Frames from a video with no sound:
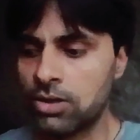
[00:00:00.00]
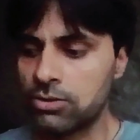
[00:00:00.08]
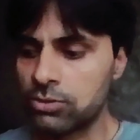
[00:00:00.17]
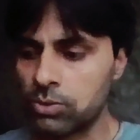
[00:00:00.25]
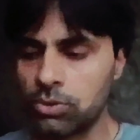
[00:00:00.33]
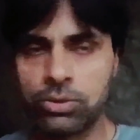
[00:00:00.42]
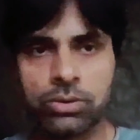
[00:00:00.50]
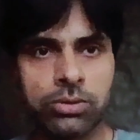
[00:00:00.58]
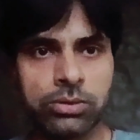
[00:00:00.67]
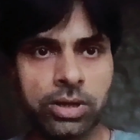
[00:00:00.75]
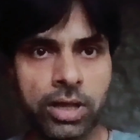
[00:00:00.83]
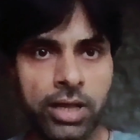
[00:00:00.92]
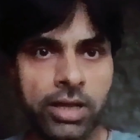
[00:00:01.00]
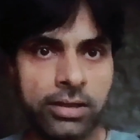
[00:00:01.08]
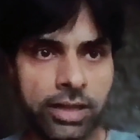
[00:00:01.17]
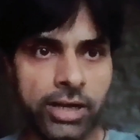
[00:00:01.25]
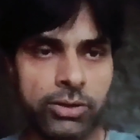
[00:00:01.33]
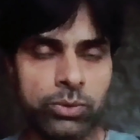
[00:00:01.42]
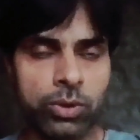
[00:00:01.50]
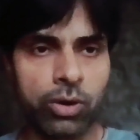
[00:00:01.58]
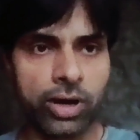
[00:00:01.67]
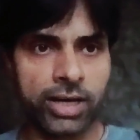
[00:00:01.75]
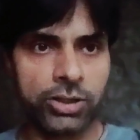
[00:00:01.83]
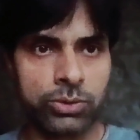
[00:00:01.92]
So that two
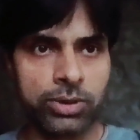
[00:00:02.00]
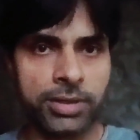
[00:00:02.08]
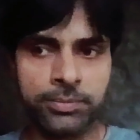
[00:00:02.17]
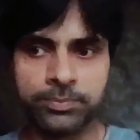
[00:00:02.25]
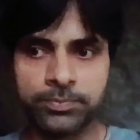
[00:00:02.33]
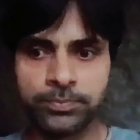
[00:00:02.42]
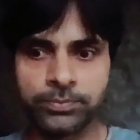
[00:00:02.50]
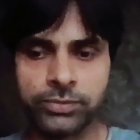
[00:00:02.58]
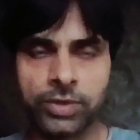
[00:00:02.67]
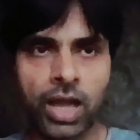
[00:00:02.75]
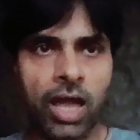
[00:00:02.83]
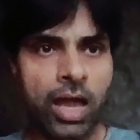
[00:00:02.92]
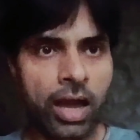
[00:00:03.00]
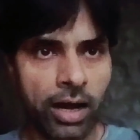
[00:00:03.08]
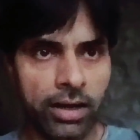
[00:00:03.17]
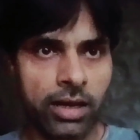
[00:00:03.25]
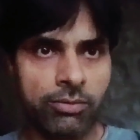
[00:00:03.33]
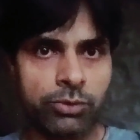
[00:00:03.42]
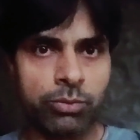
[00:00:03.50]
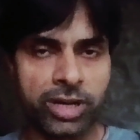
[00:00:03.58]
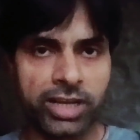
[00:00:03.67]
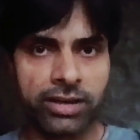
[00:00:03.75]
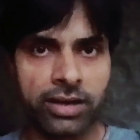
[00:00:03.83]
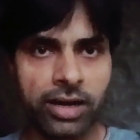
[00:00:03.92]
log actually I
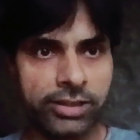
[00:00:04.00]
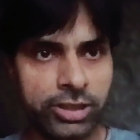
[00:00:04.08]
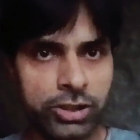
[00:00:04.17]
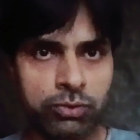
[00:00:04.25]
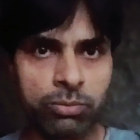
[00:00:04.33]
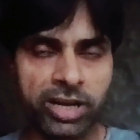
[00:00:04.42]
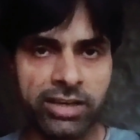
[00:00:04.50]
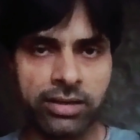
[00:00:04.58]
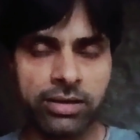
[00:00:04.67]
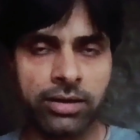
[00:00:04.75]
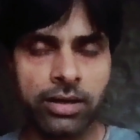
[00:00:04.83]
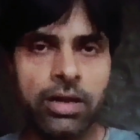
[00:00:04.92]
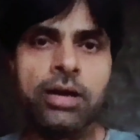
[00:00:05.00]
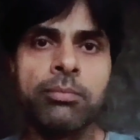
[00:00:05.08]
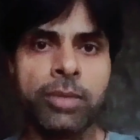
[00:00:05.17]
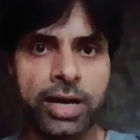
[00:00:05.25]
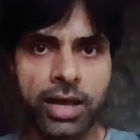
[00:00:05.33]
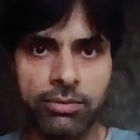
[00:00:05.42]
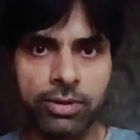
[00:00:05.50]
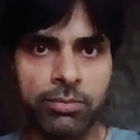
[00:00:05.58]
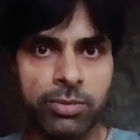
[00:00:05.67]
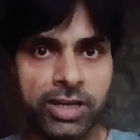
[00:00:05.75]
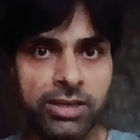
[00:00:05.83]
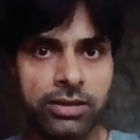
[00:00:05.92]
need to bring, but I
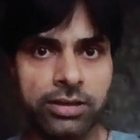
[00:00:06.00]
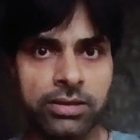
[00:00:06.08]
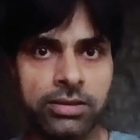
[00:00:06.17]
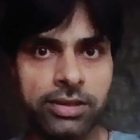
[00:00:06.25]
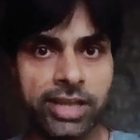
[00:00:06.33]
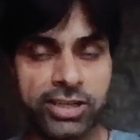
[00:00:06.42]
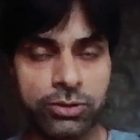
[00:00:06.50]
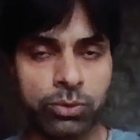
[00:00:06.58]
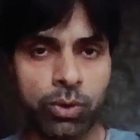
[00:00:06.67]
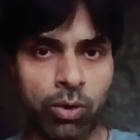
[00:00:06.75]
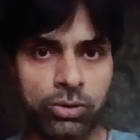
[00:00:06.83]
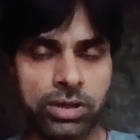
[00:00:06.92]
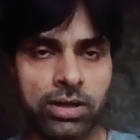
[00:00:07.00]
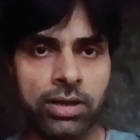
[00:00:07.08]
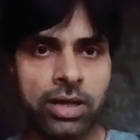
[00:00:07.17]
will bring that two logs